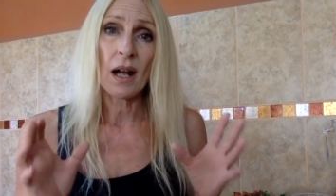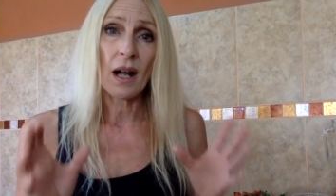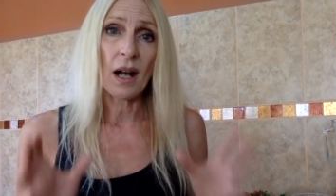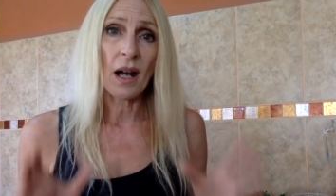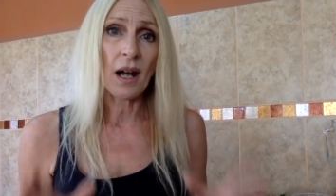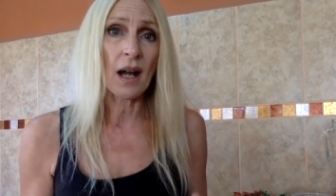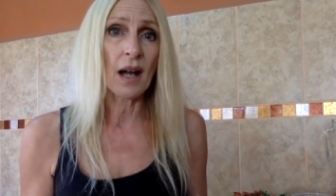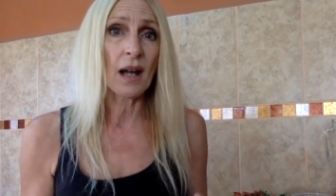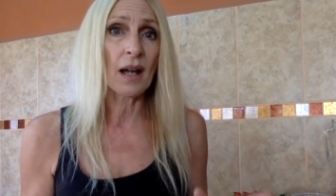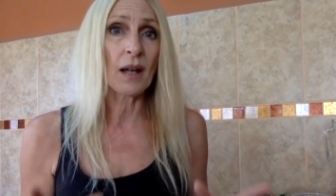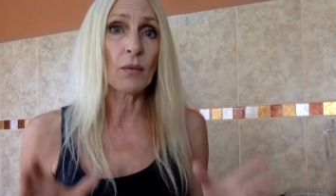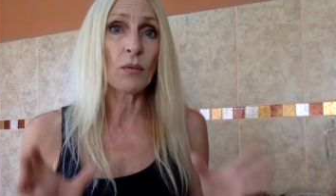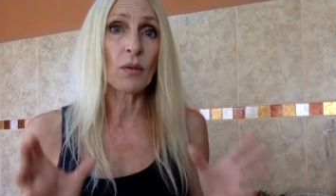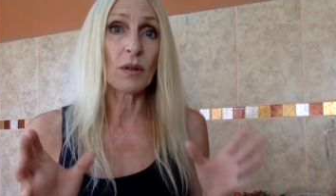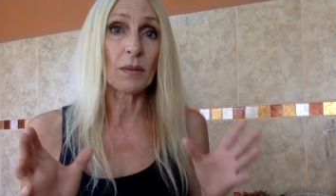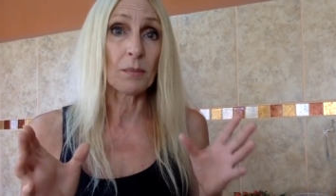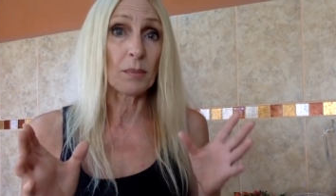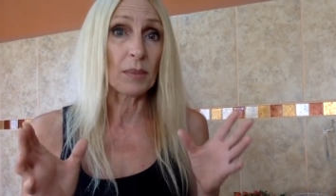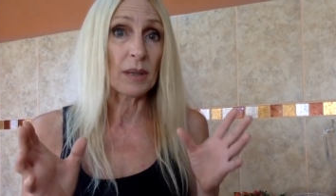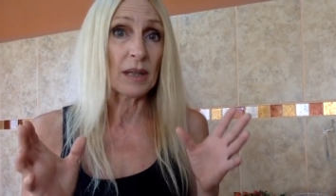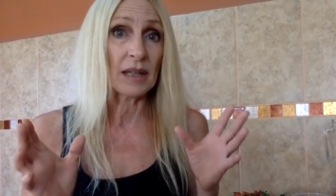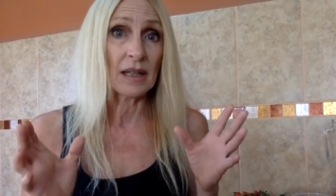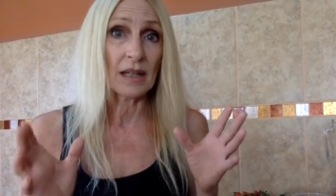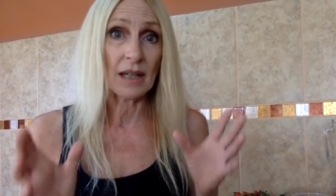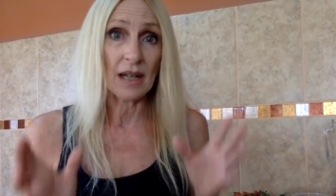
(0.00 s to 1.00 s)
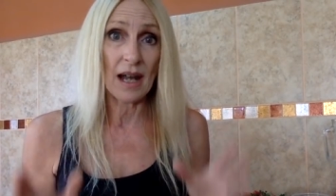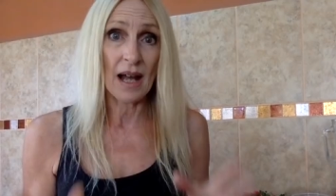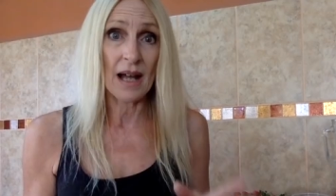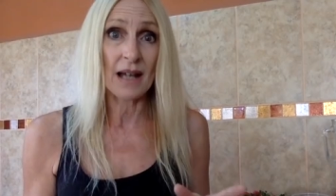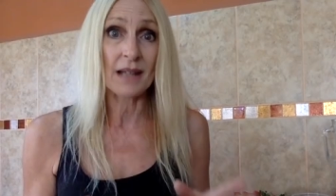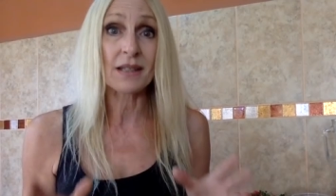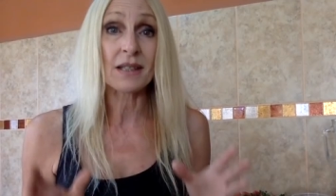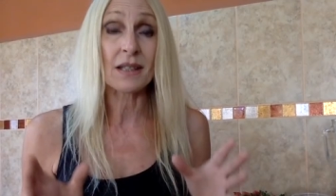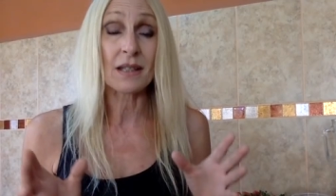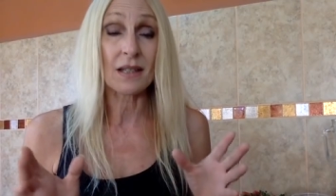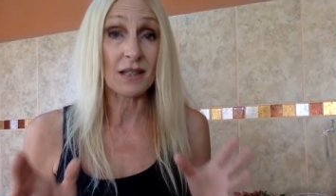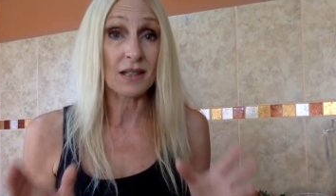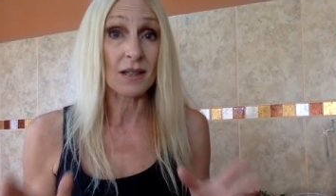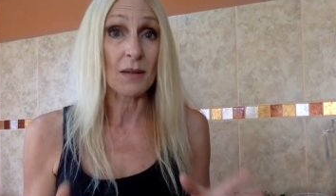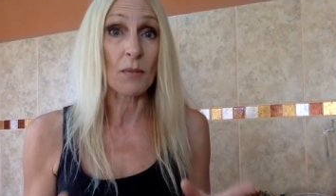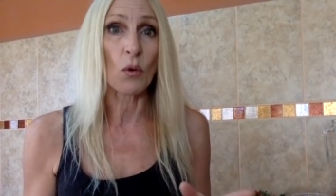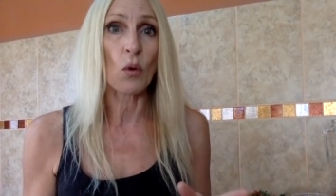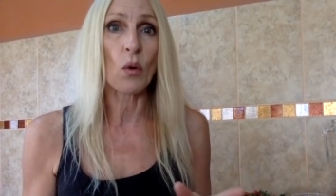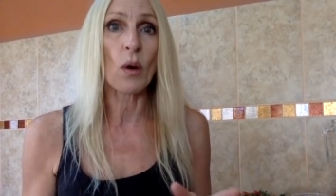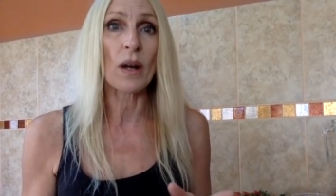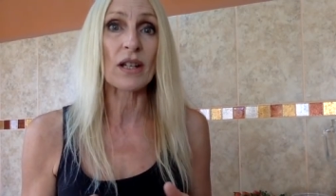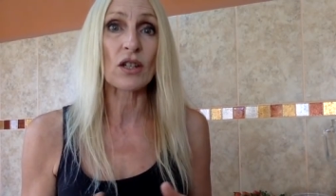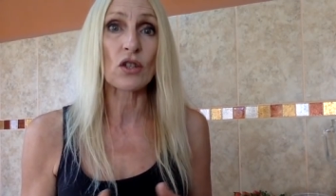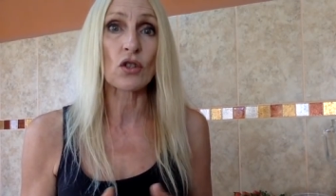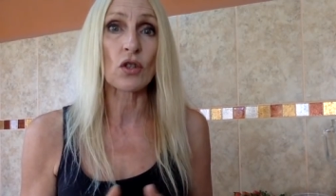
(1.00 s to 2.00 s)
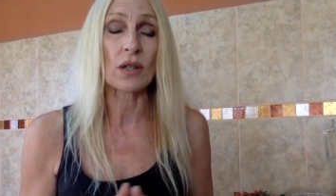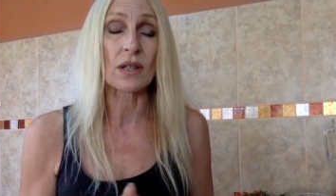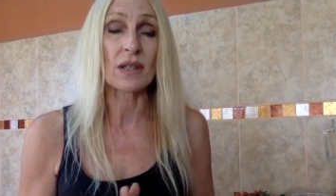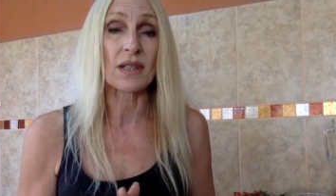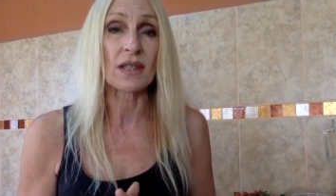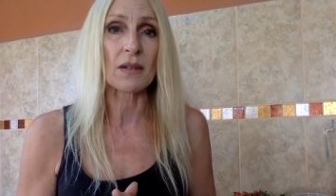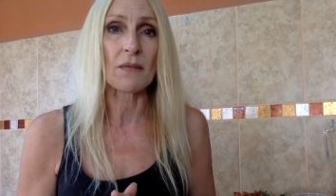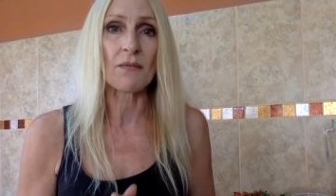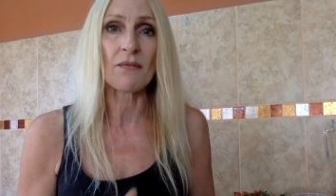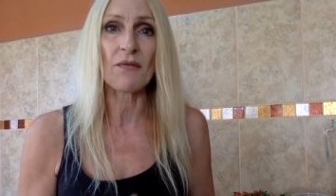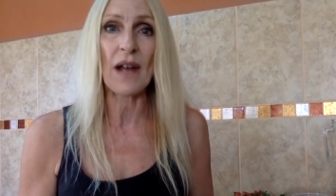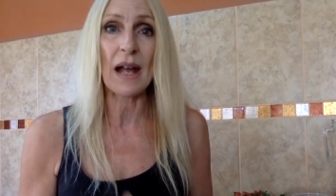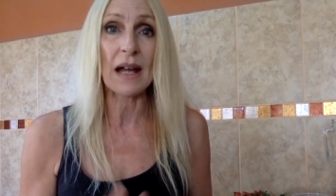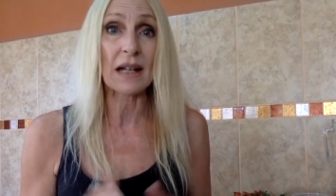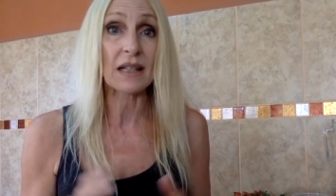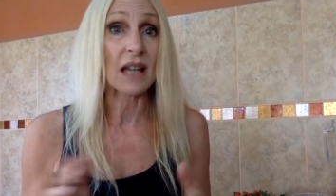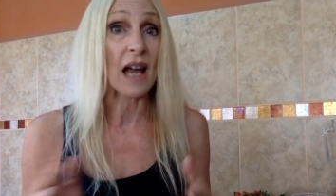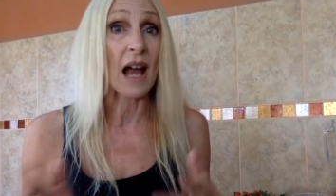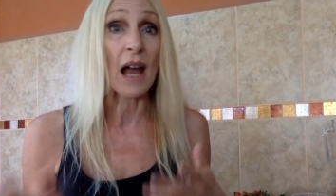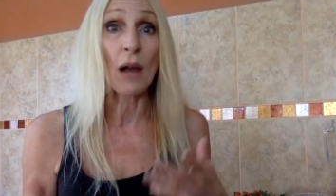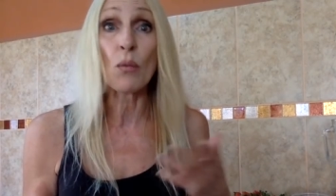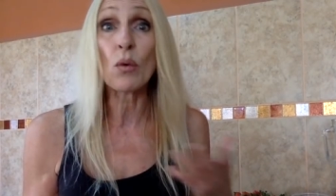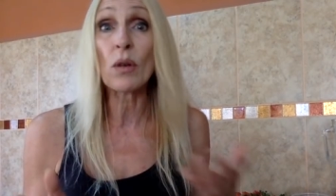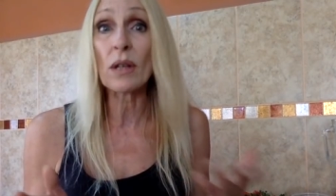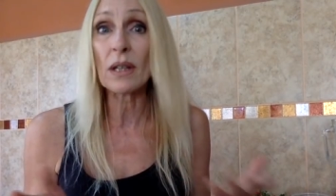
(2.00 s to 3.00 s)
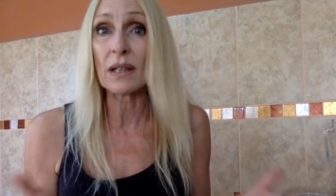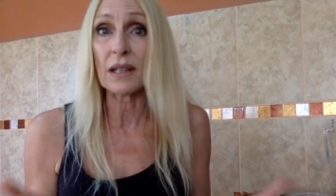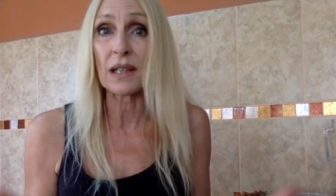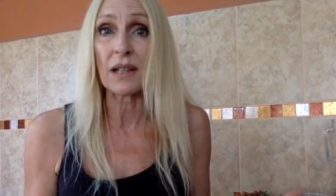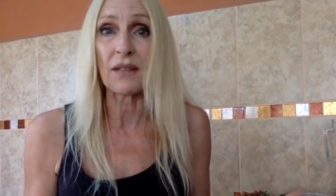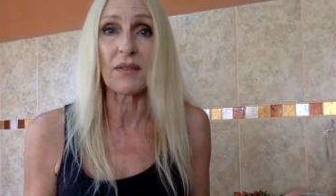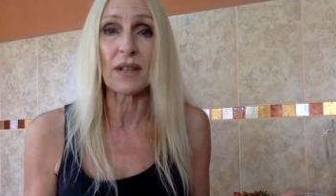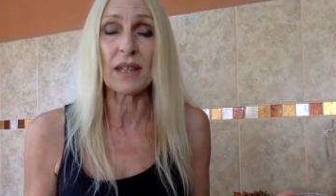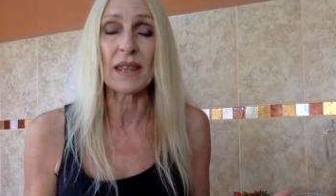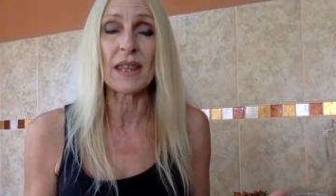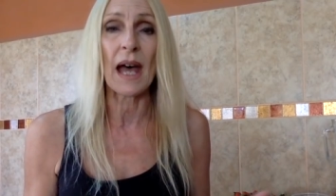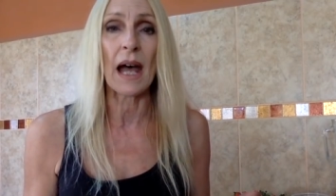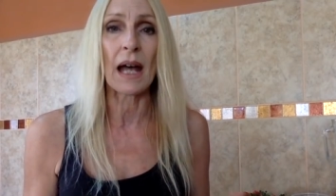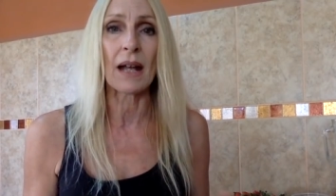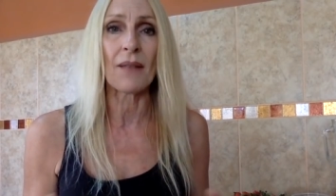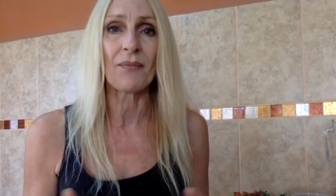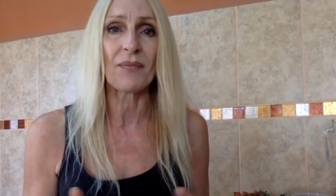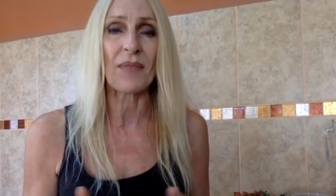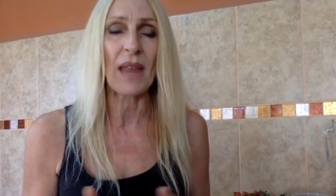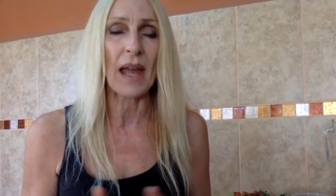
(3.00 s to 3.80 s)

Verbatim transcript: I would be asking some questions. In fact, I wouldn't live in that.